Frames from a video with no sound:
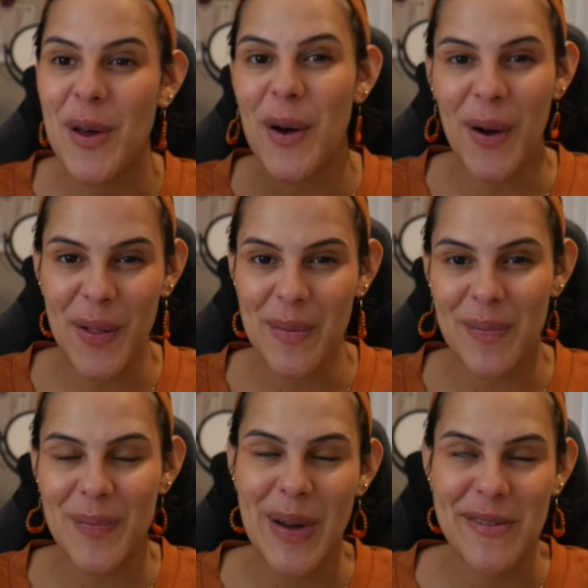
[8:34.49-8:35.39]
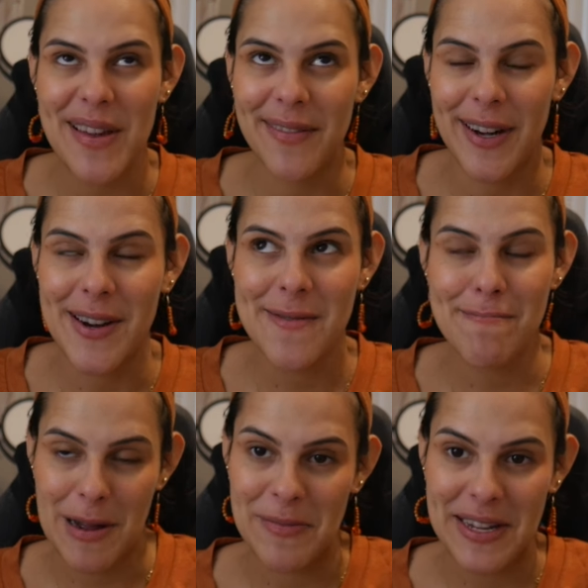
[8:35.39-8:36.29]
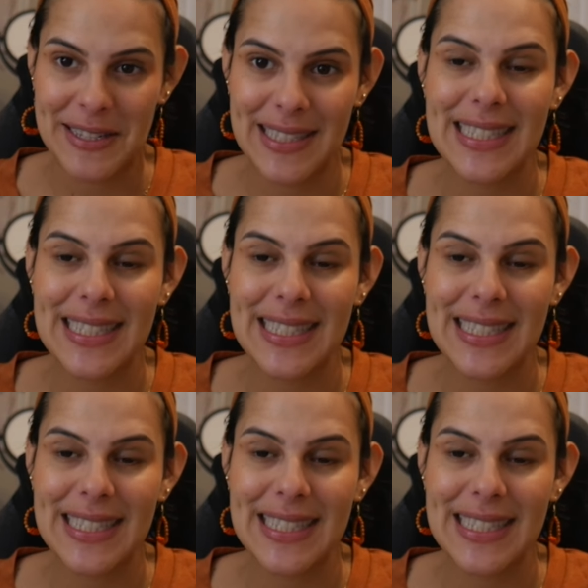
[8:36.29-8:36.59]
all of my favorite pumpkins.